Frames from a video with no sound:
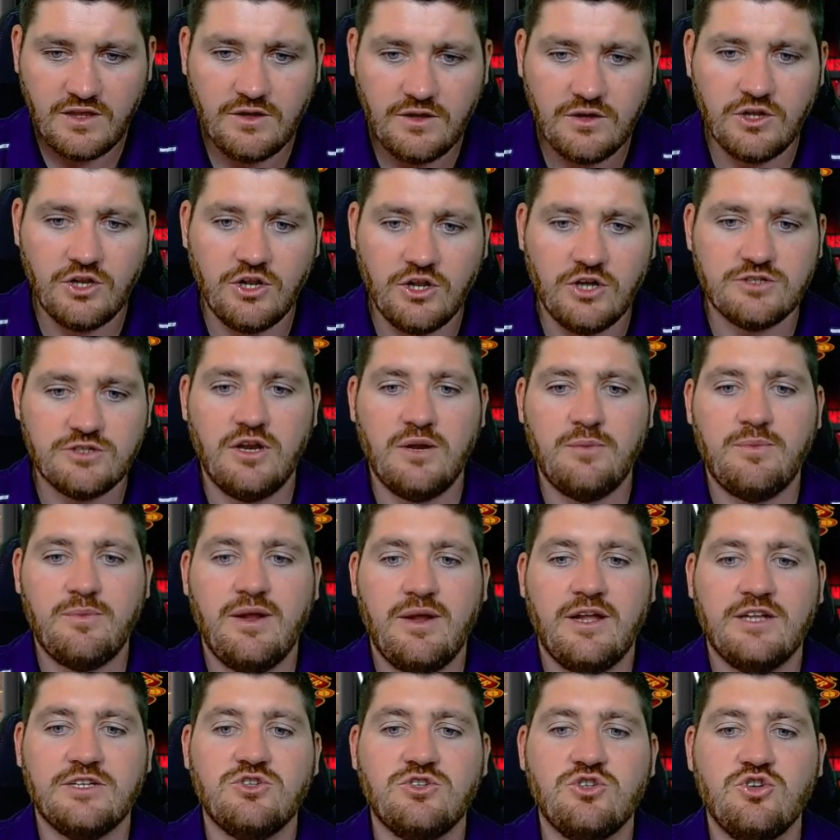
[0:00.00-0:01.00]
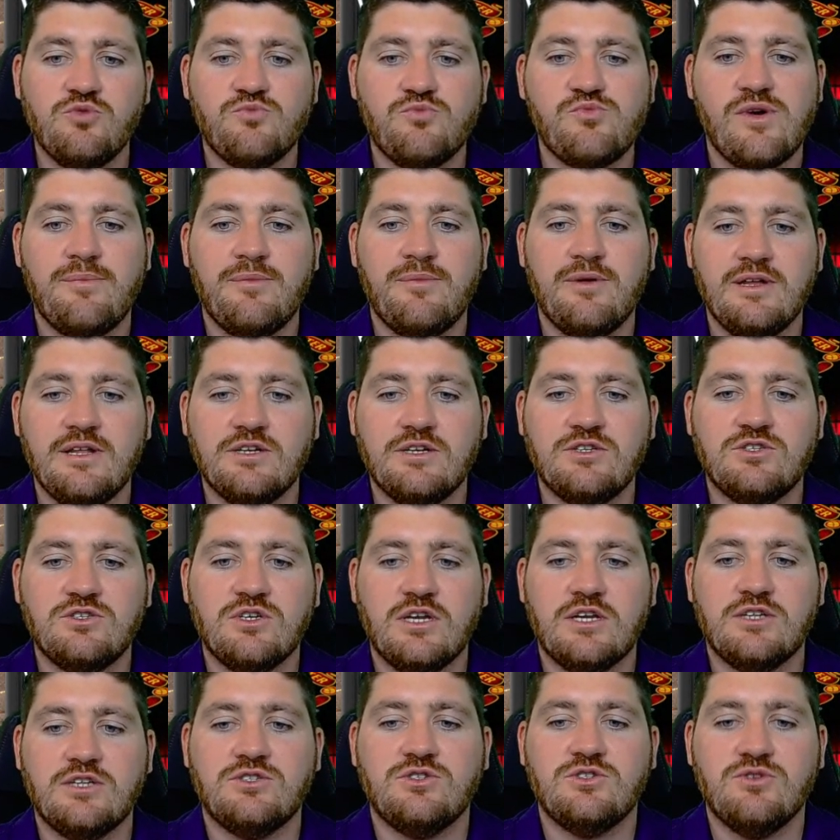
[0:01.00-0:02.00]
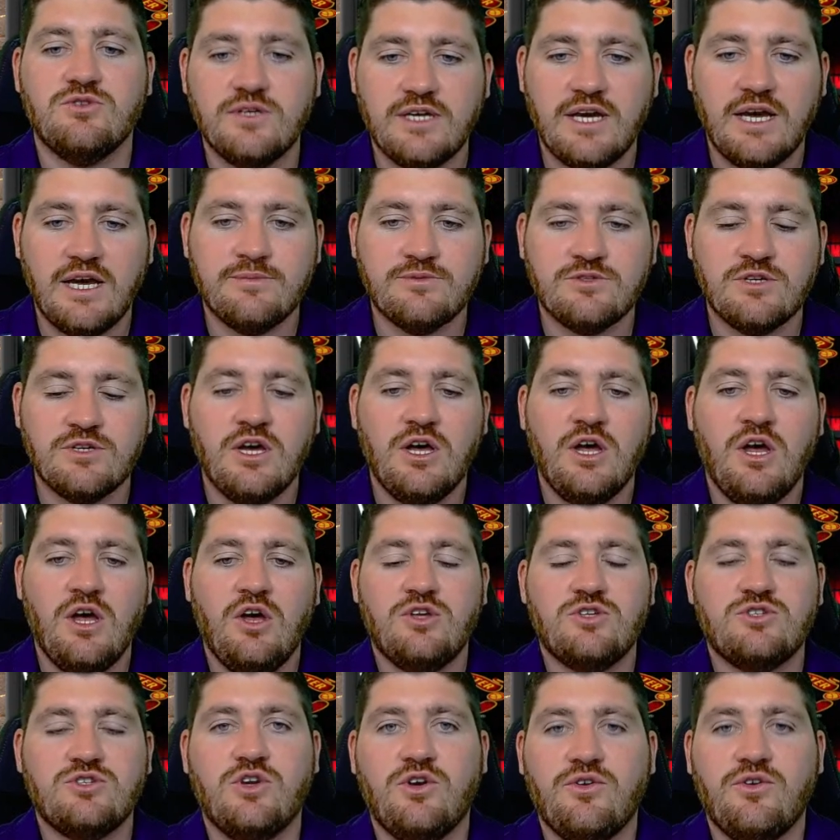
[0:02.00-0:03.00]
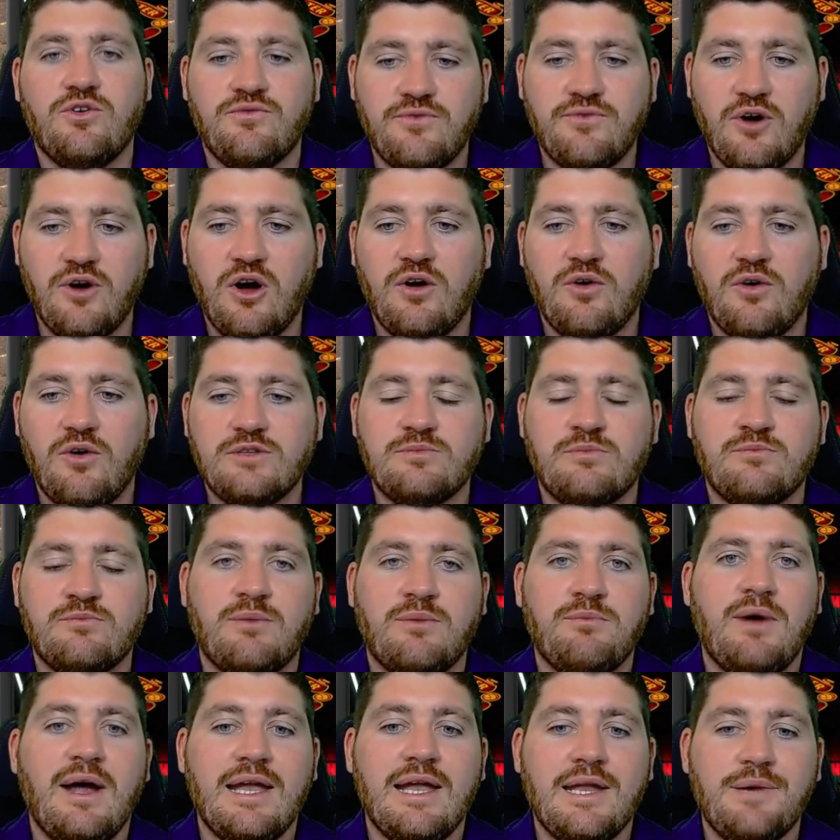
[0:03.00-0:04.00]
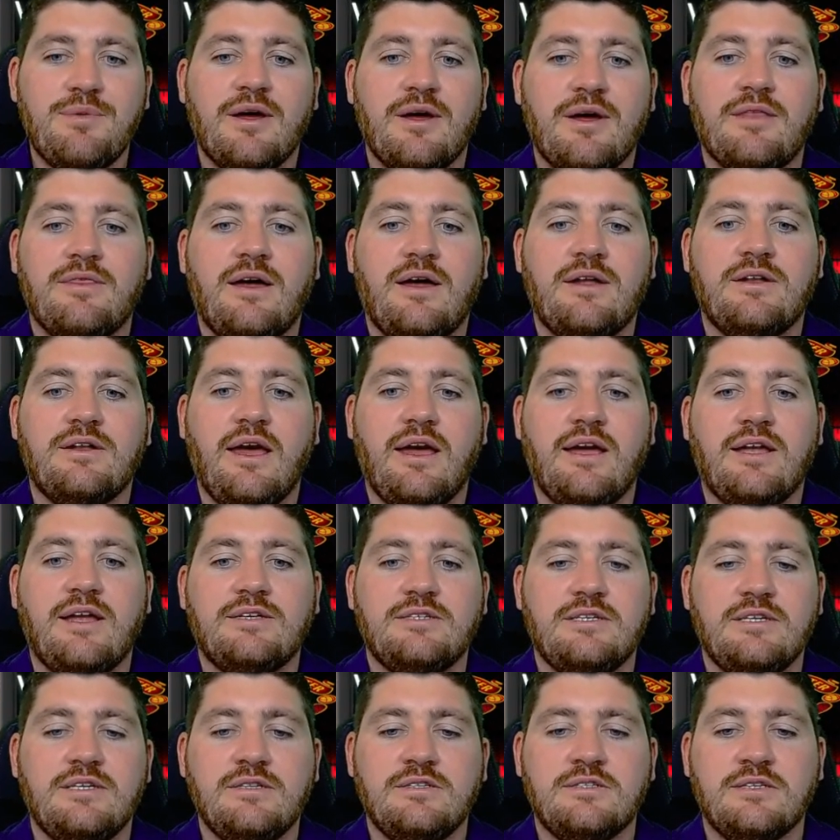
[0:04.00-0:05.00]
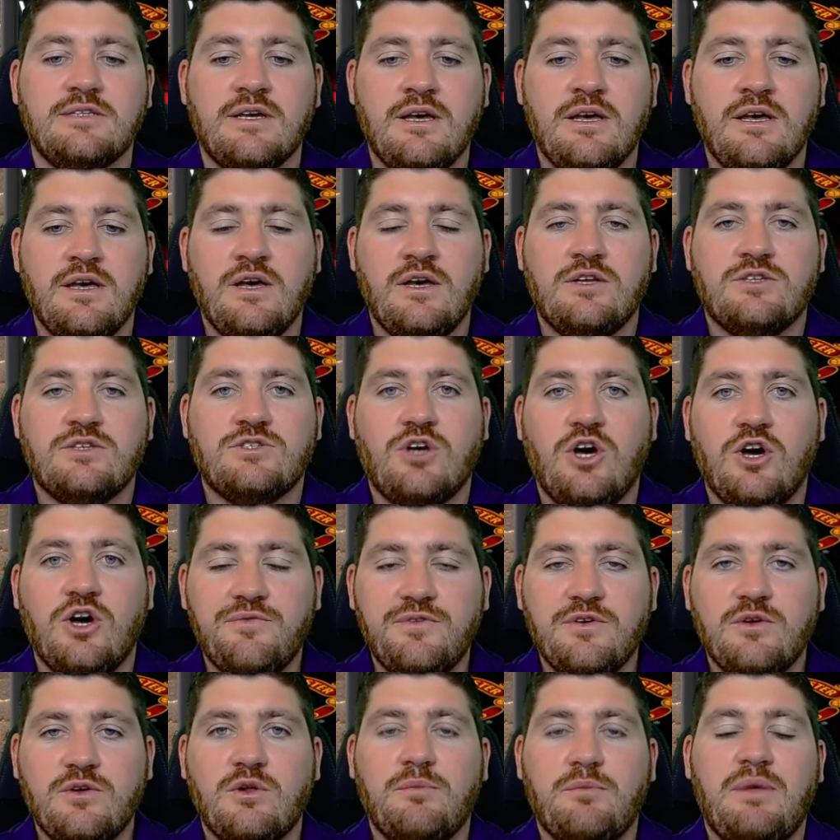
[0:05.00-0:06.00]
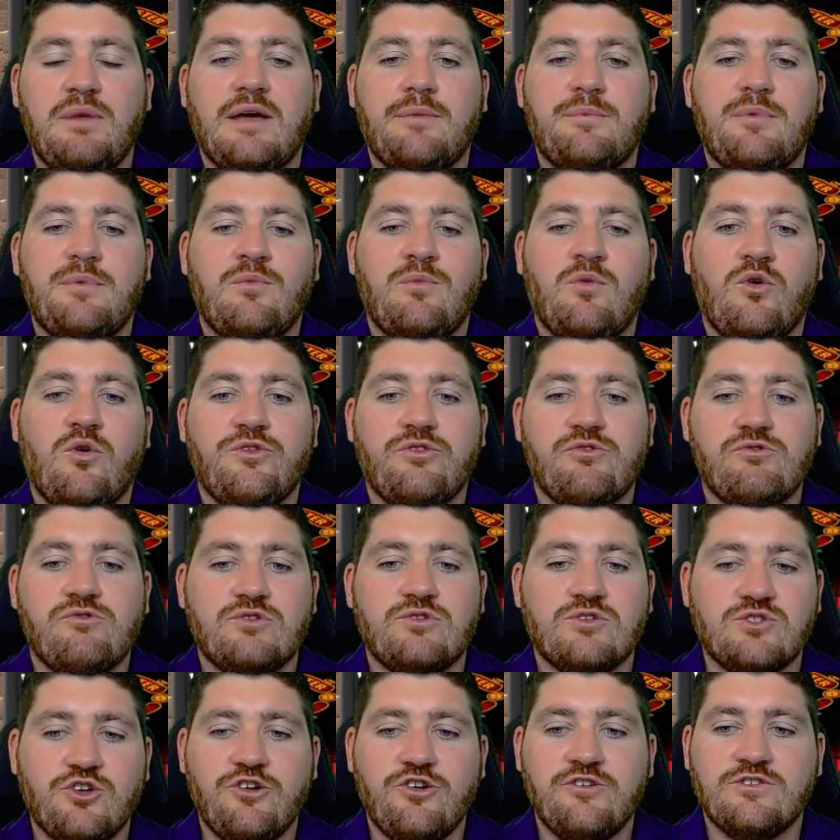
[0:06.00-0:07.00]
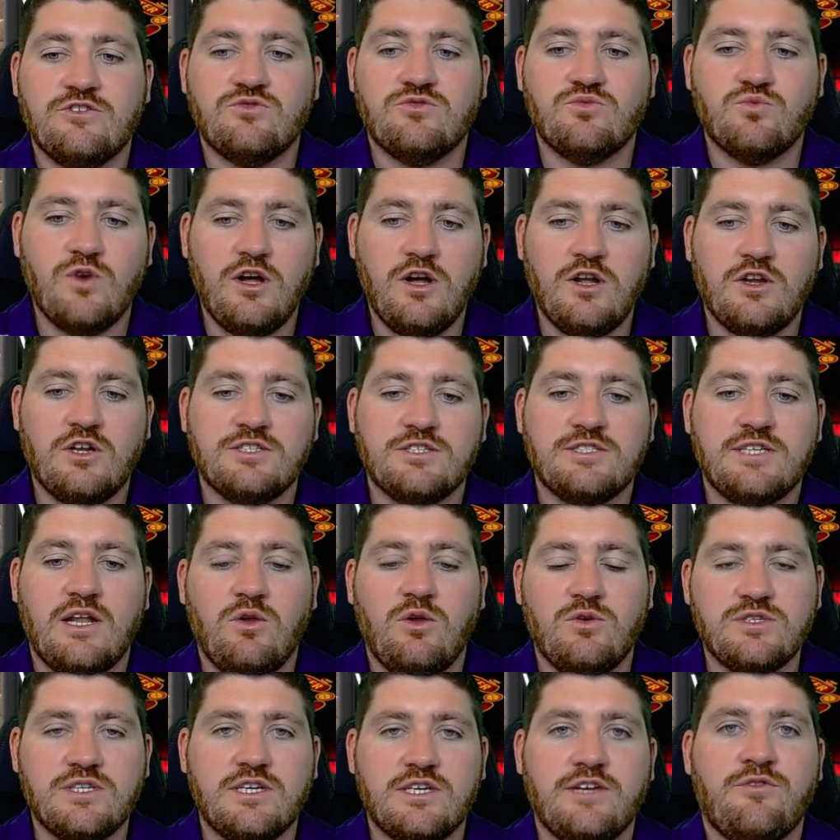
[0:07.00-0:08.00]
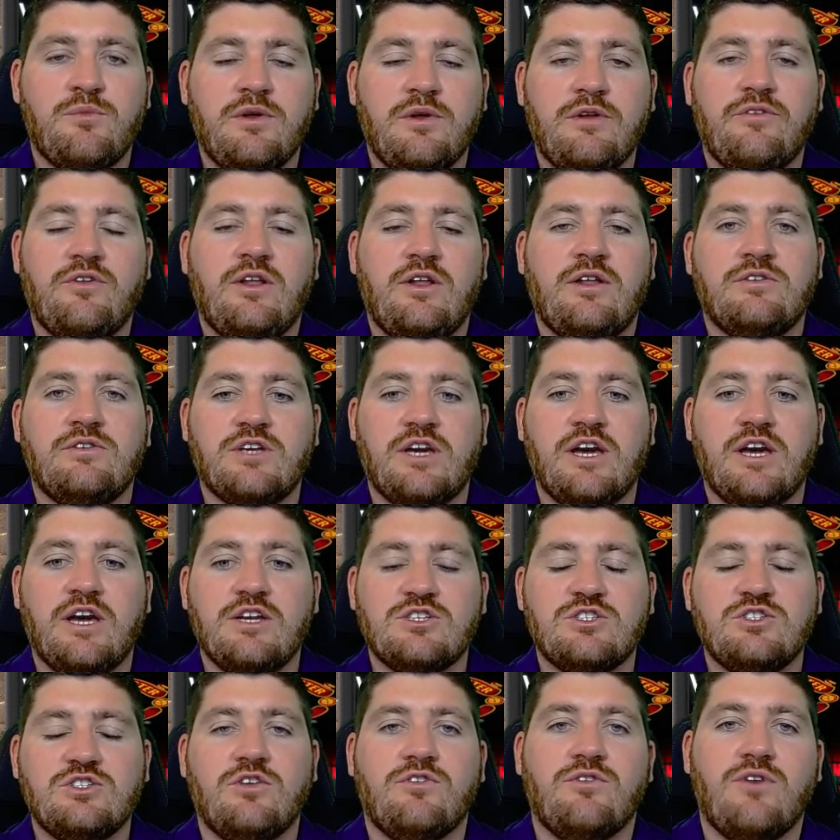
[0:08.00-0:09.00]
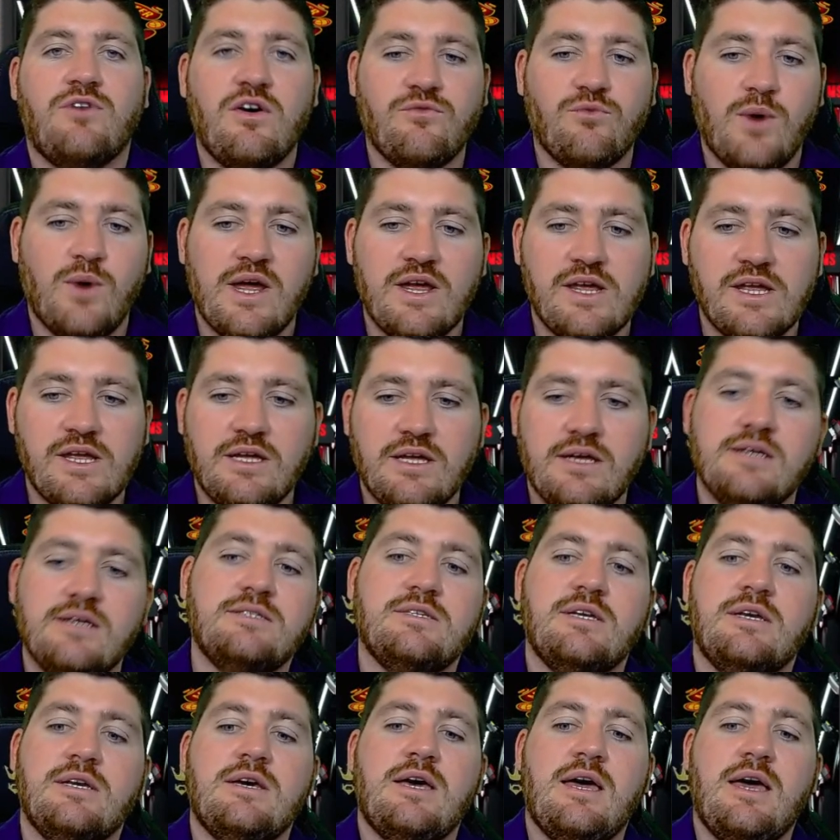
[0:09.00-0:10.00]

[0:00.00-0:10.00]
He's only played 2 Premier League 2 games so far. He's been mainly playing the under-18s. So hopefully he'll play a bit more in the reserves as well, because that'll also give a bit of an indication of where he is.